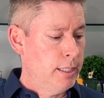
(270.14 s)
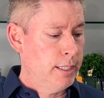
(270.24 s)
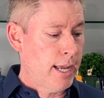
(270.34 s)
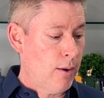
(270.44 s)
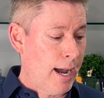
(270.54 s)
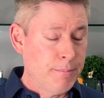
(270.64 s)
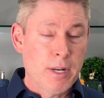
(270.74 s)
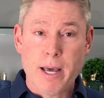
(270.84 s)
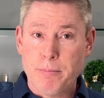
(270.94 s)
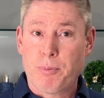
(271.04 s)
Now, I'm
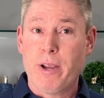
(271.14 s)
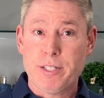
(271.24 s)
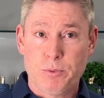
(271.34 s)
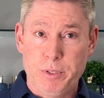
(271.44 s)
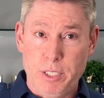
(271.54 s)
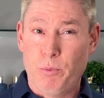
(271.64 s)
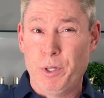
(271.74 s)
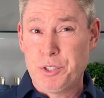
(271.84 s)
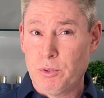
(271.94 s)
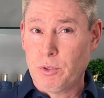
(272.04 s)
not impressed with the
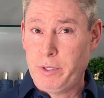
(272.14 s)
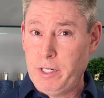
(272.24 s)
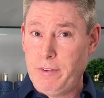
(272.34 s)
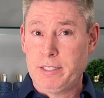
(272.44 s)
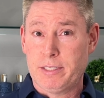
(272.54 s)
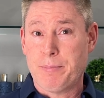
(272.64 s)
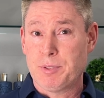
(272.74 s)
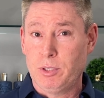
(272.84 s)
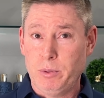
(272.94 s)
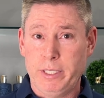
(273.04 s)
original Creed Invictus
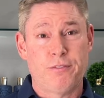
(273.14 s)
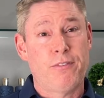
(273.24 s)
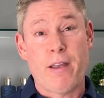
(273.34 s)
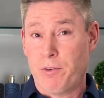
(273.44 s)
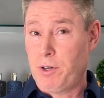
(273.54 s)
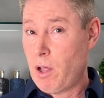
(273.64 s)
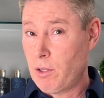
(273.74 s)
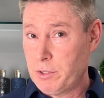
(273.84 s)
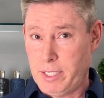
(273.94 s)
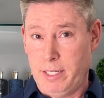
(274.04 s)
Absolu. It's
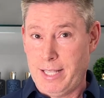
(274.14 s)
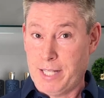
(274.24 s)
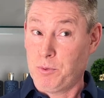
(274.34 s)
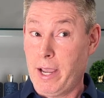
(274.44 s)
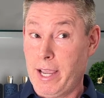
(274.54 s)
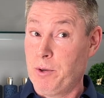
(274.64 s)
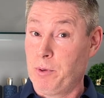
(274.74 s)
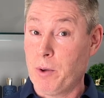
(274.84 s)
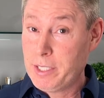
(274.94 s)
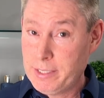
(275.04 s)
$500, and that's why I don't
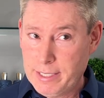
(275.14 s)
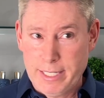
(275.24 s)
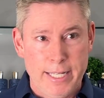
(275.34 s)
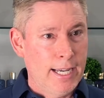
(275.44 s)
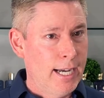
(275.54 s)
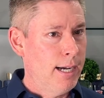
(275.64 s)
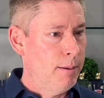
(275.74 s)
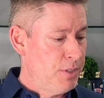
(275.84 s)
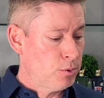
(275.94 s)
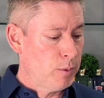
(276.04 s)
own it.
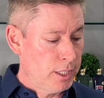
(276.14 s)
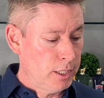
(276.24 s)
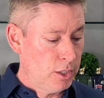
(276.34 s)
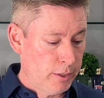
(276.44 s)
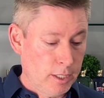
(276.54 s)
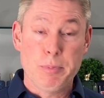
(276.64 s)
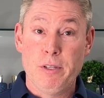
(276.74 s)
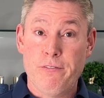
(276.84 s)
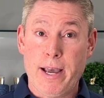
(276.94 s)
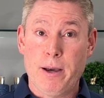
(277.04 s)
This one can currently be
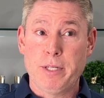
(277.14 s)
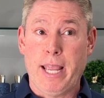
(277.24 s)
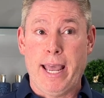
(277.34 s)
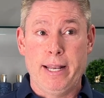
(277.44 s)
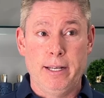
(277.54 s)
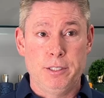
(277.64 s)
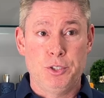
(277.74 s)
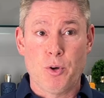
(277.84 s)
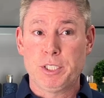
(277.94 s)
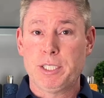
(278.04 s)
found at
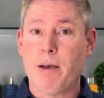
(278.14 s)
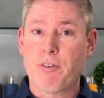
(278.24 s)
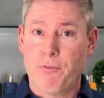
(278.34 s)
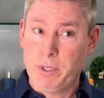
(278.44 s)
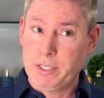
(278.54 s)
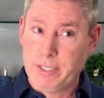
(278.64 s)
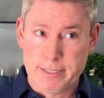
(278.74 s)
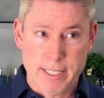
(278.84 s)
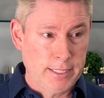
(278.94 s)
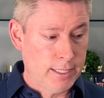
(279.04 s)
Joma Shop for
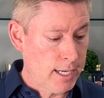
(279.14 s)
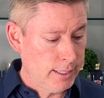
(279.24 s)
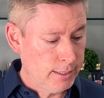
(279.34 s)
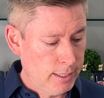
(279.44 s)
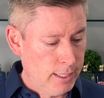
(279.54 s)
$46.99.